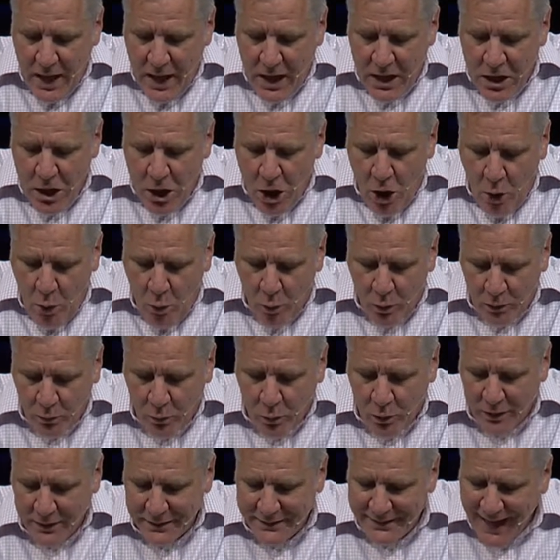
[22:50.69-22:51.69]
And no
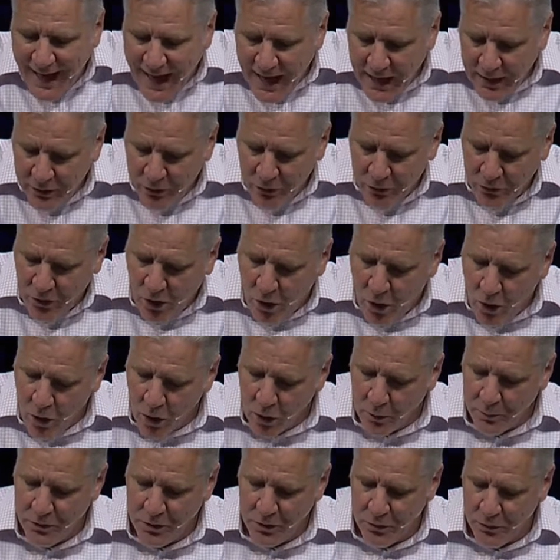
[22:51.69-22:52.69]
one will attack you to
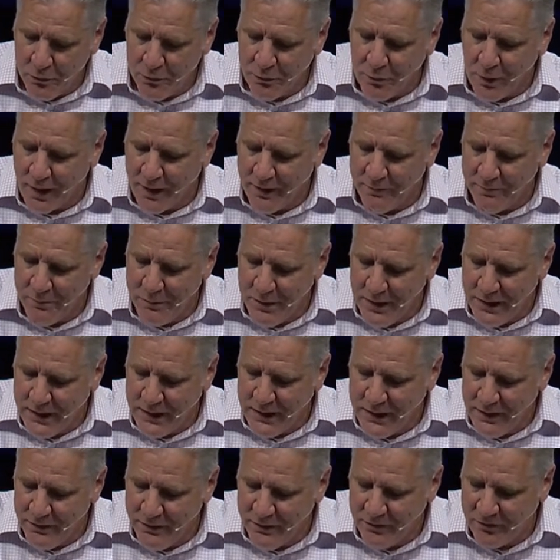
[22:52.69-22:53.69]
harm you, for I have
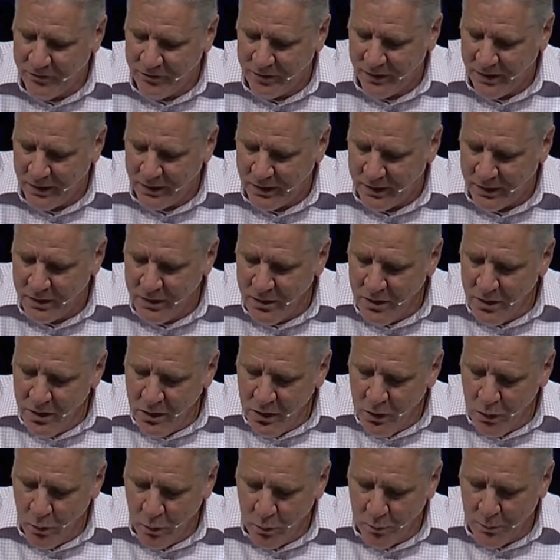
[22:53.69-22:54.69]
many in this city
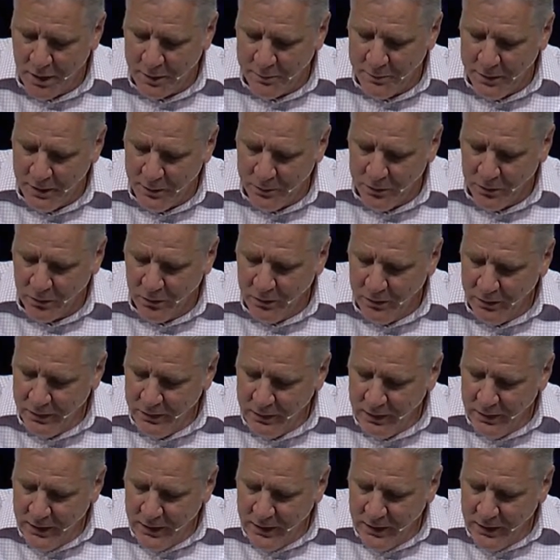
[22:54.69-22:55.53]
who are my people."